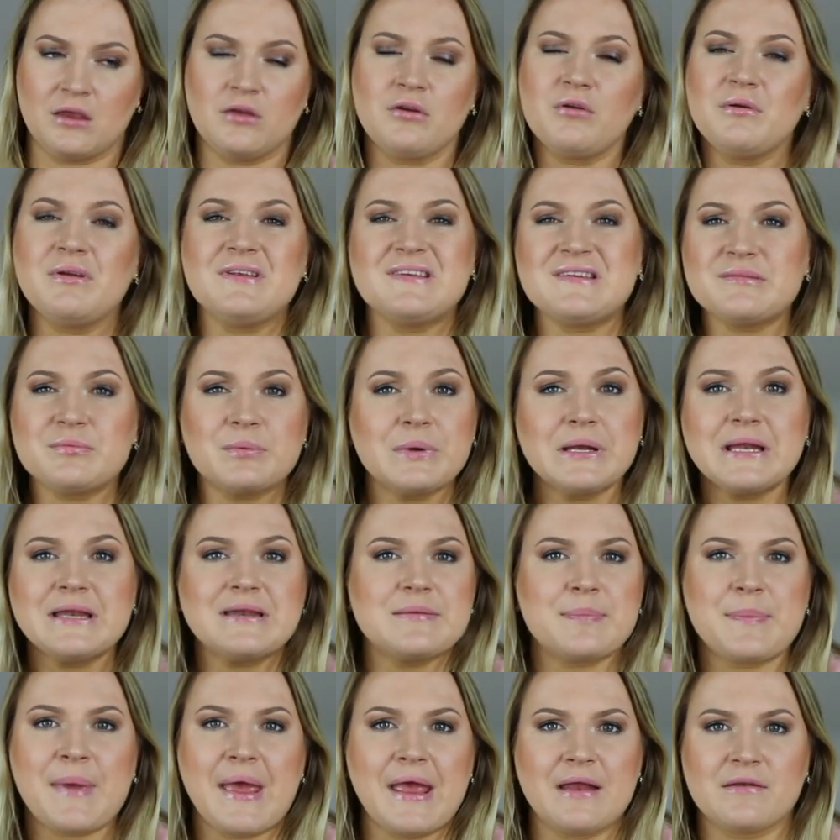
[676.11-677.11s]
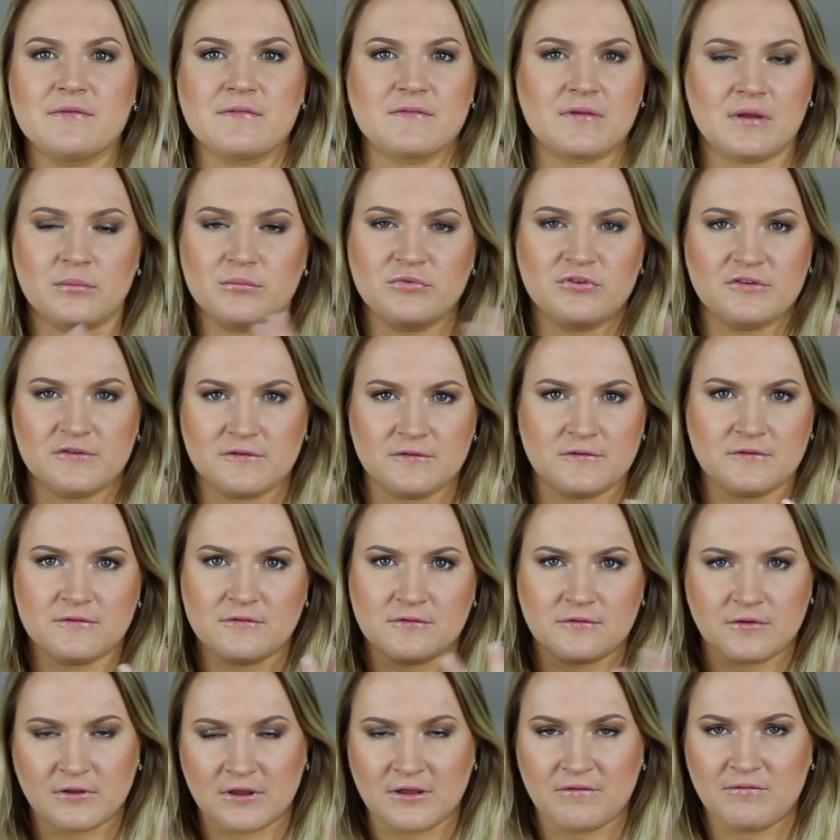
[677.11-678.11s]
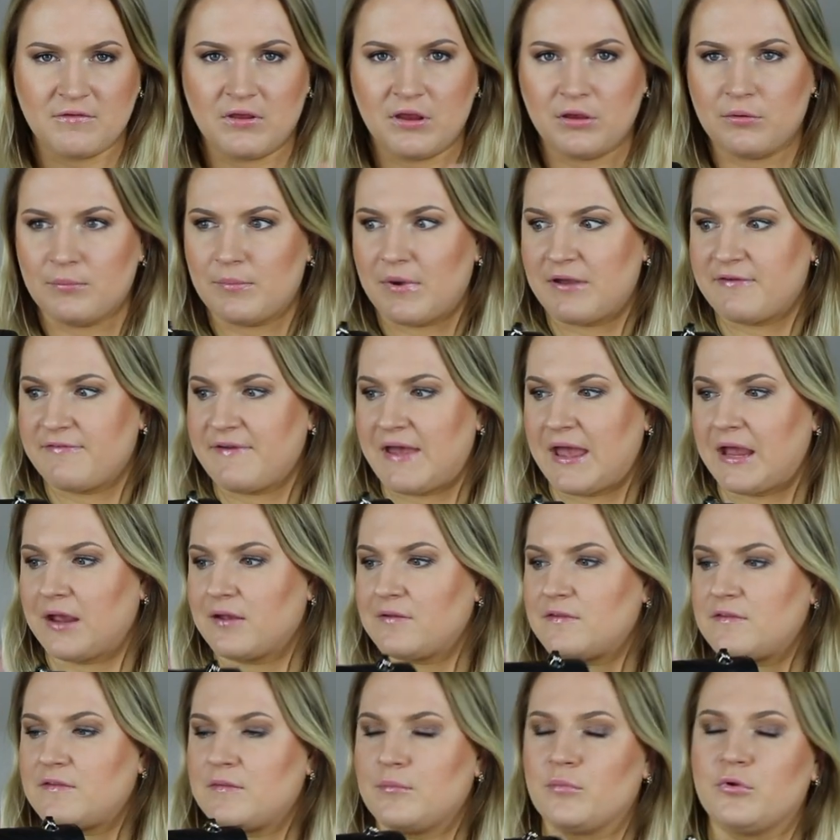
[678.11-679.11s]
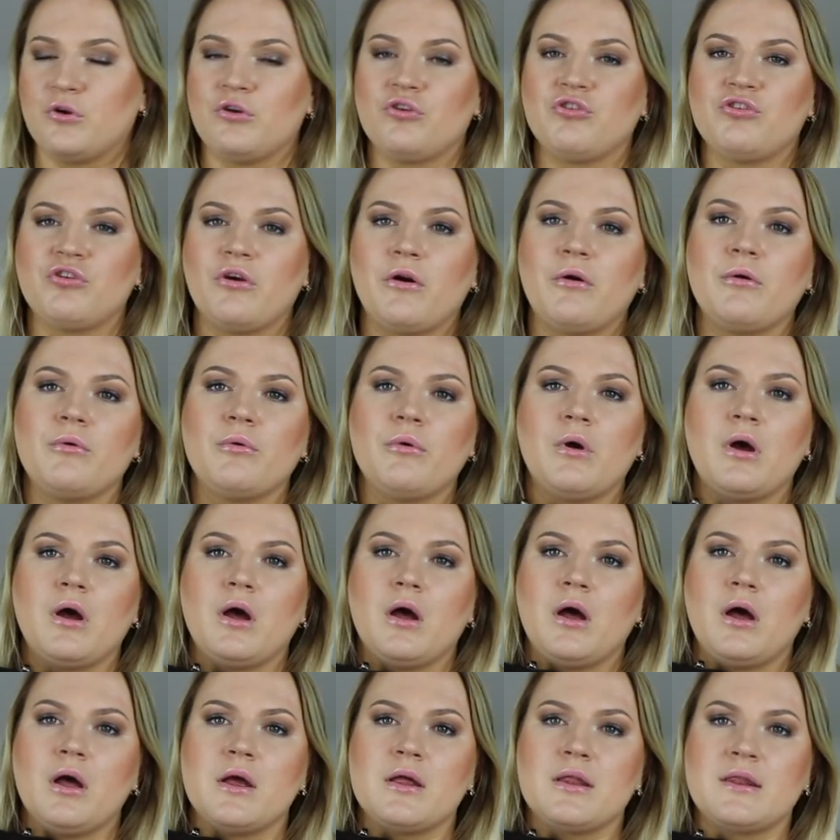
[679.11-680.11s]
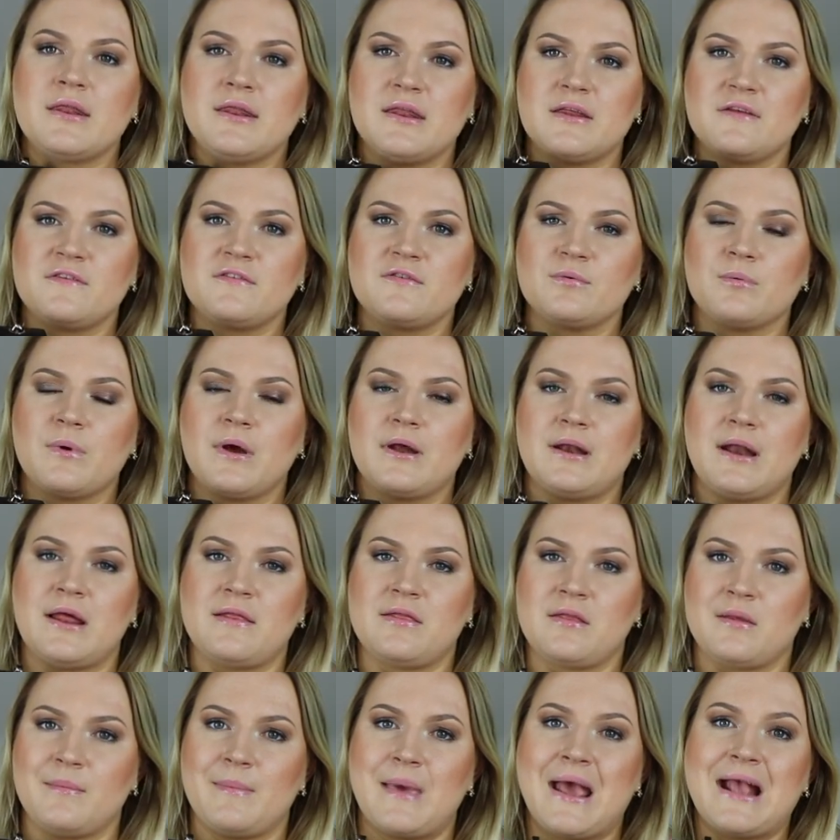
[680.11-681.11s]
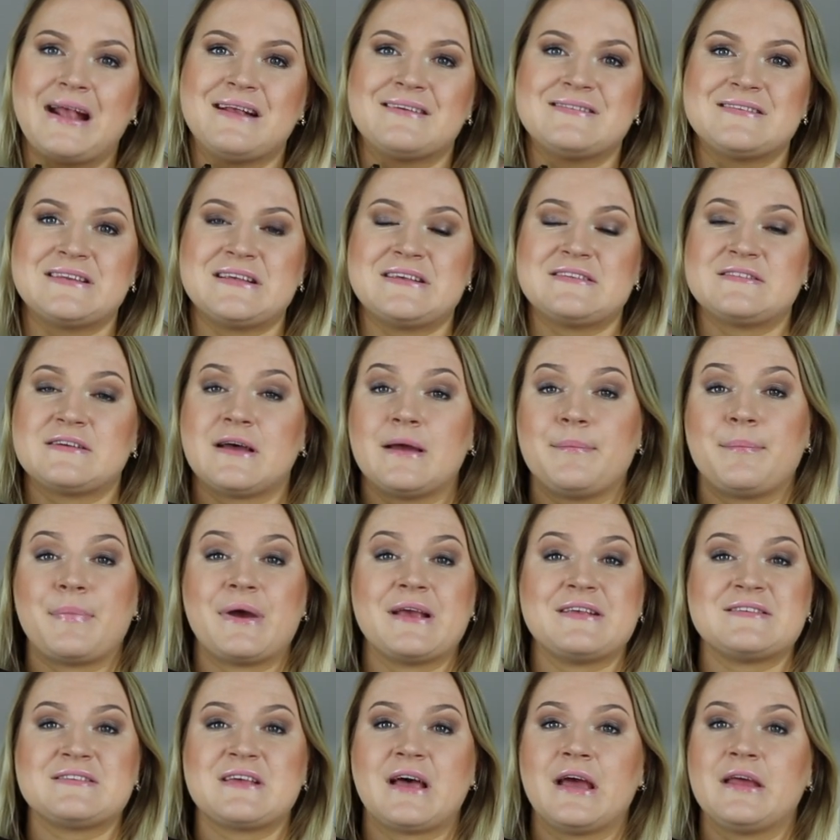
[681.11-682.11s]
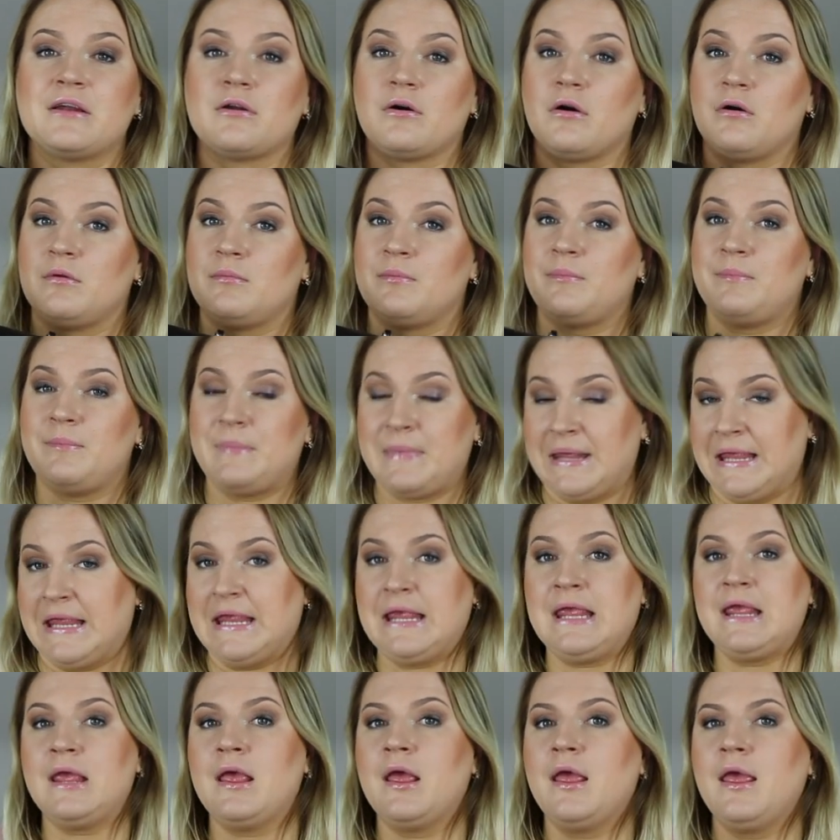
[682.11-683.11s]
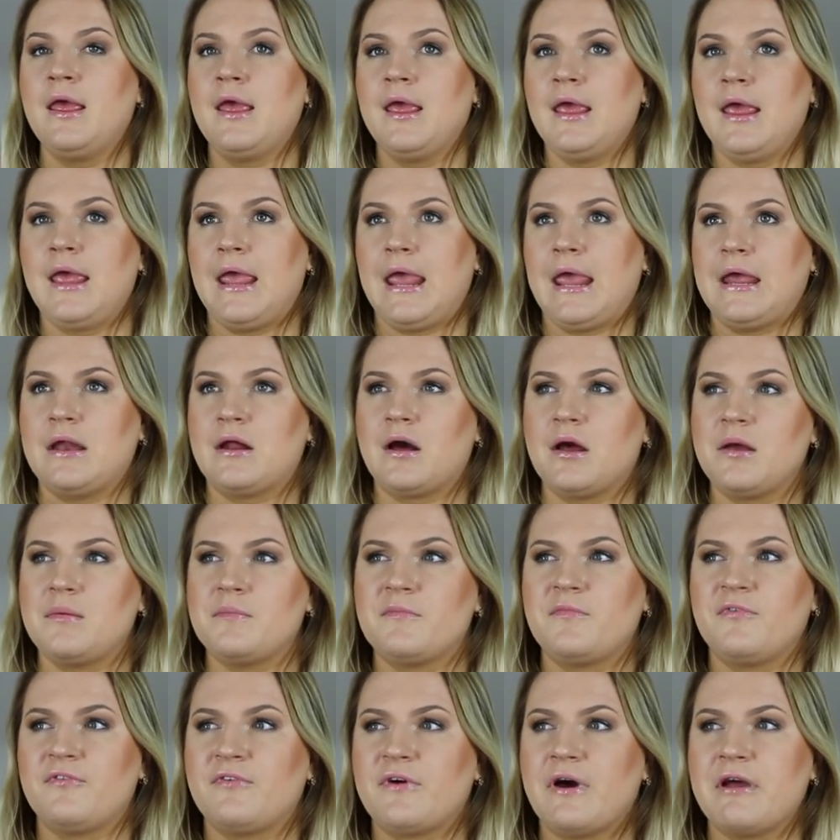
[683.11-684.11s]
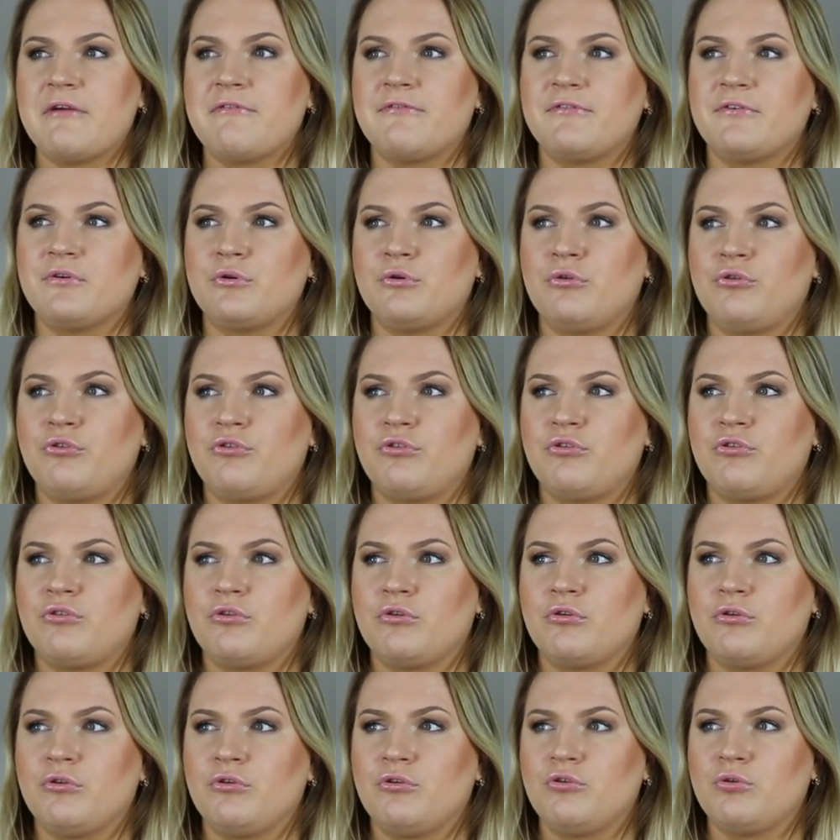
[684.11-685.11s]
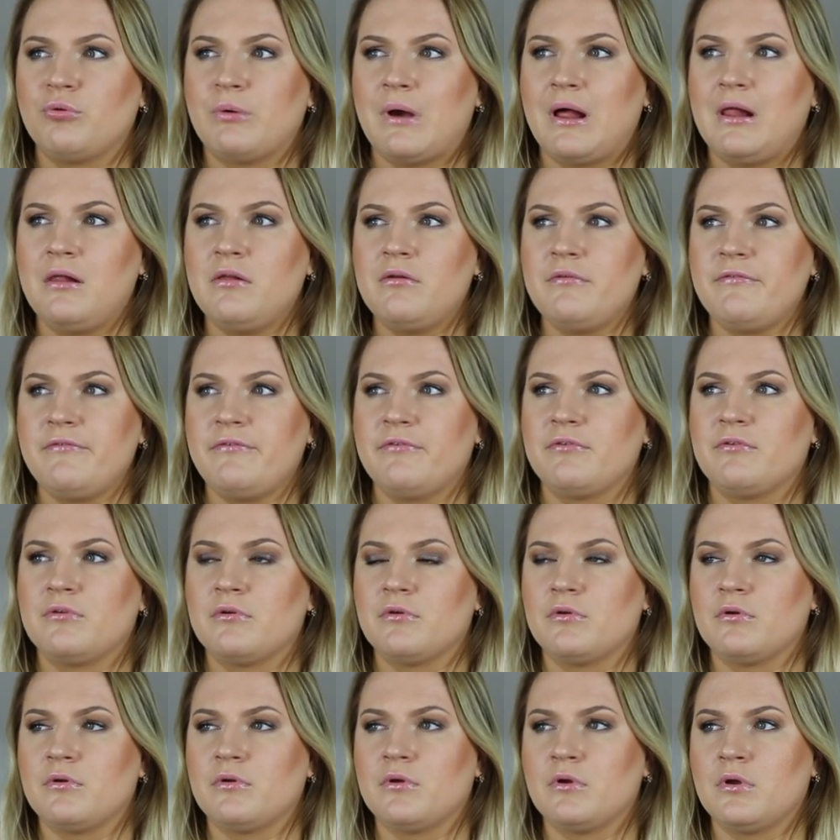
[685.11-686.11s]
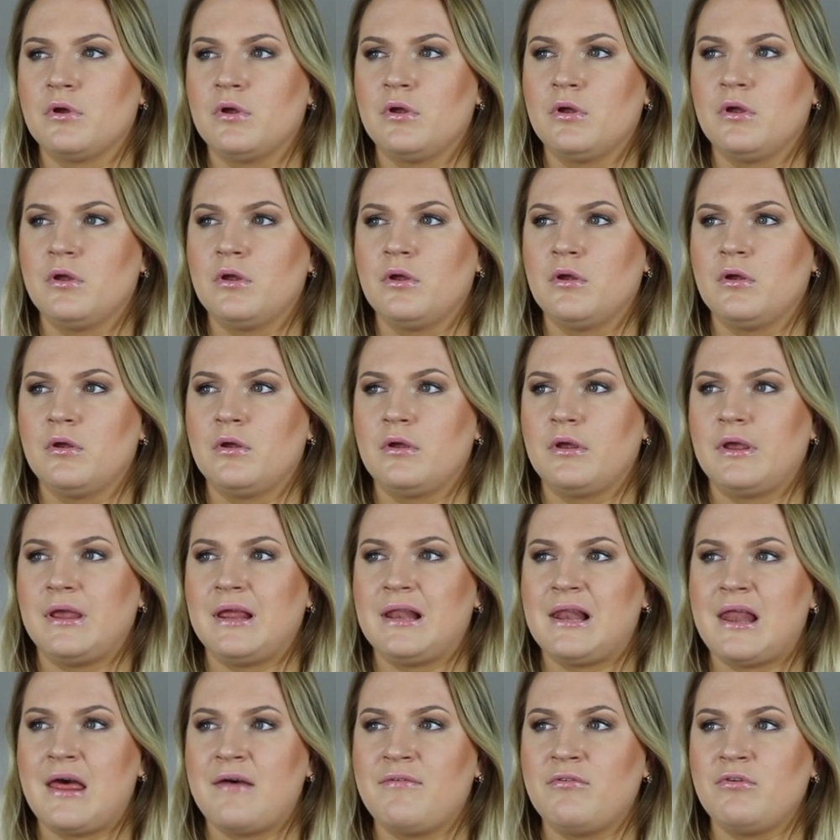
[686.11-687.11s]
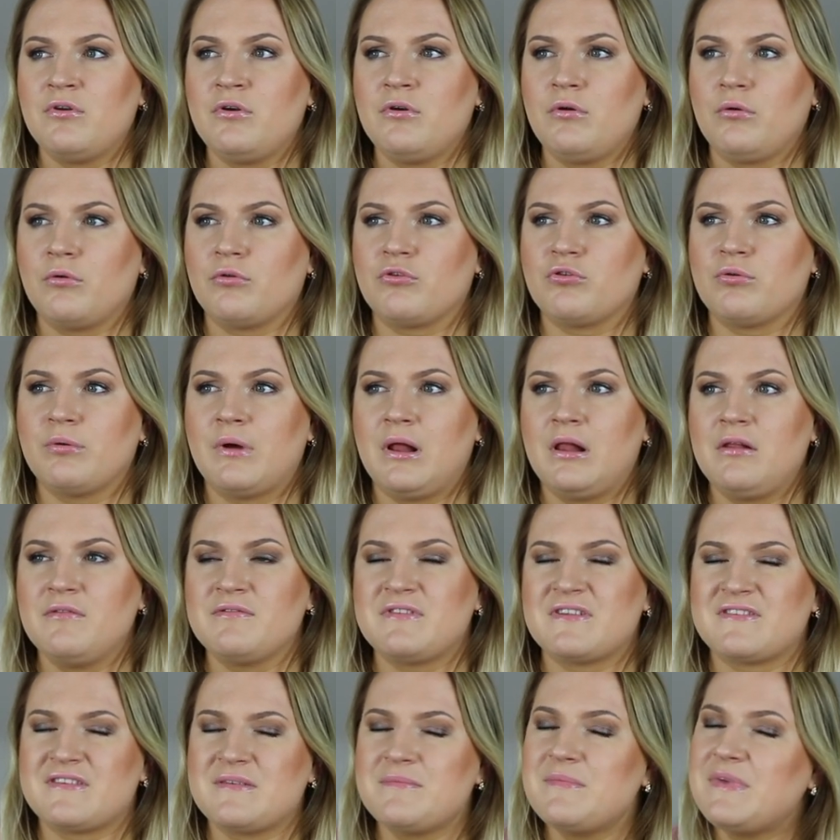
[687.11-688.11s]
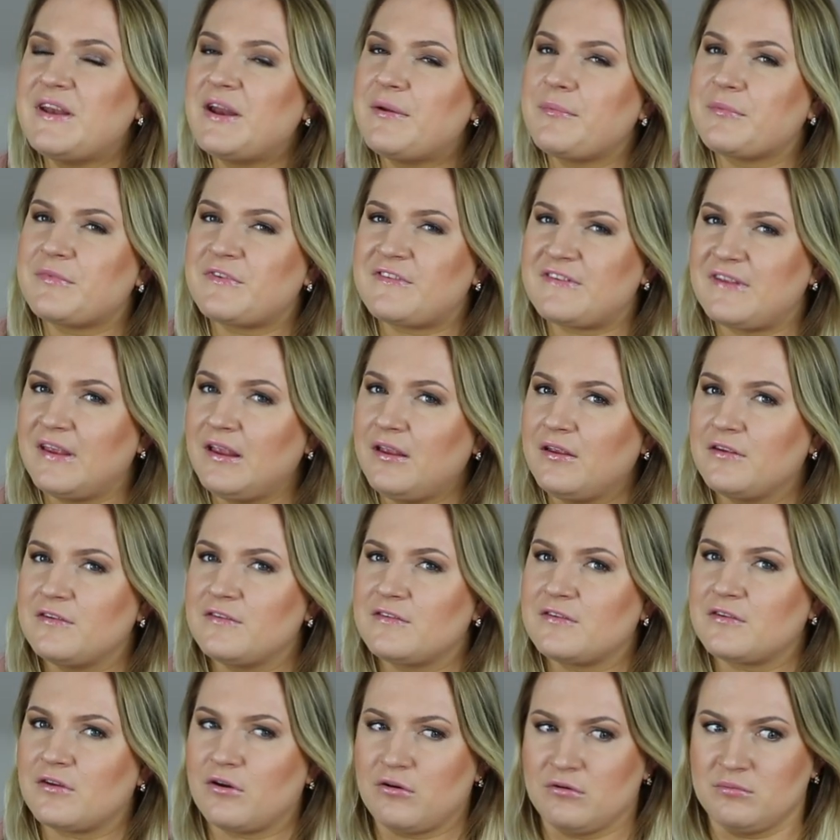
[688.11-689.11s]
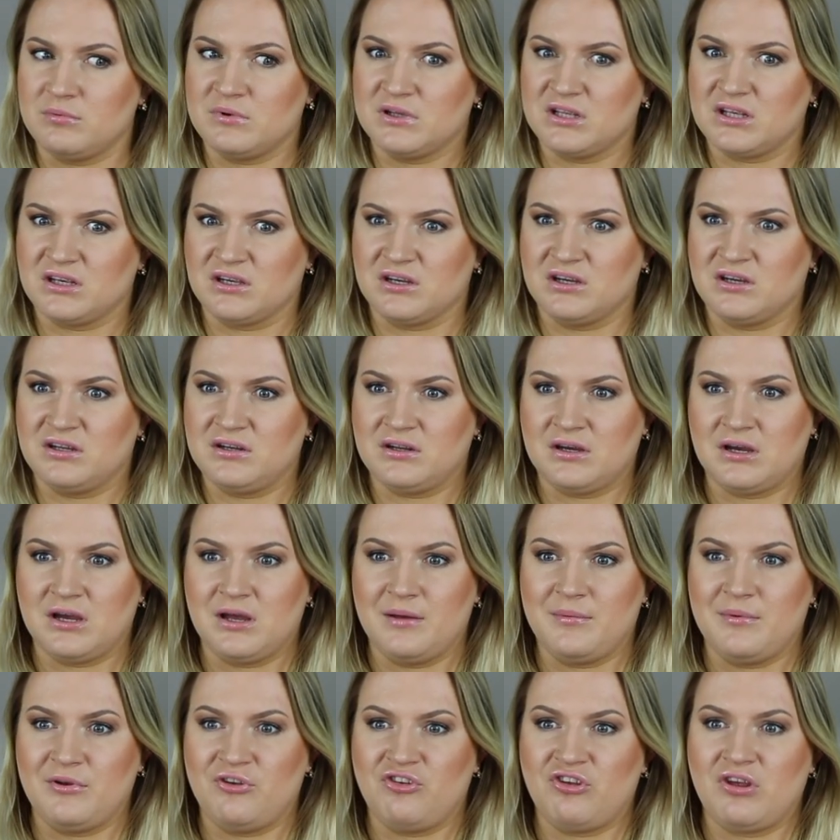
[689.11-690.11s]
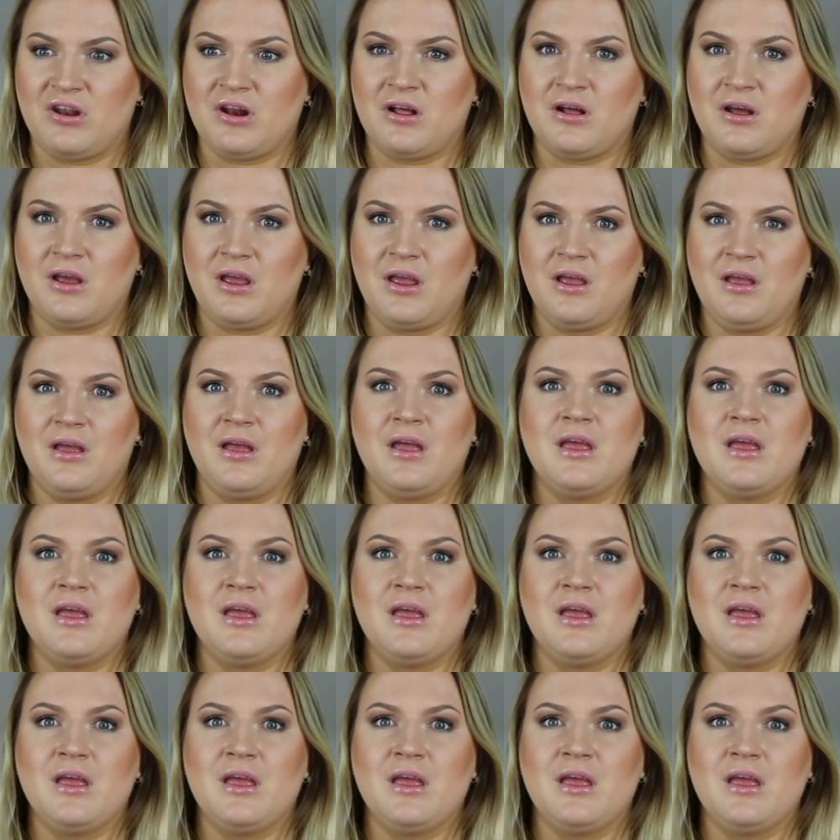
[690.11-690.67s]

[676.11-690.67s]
You know, it really depends. I'm just giving you my facts. I'm gonna show this one and the Maxi side by side on me. And I'm 5'11" or 5'12". Does it mean I'm 6? Oh my god, I'm a Jedi.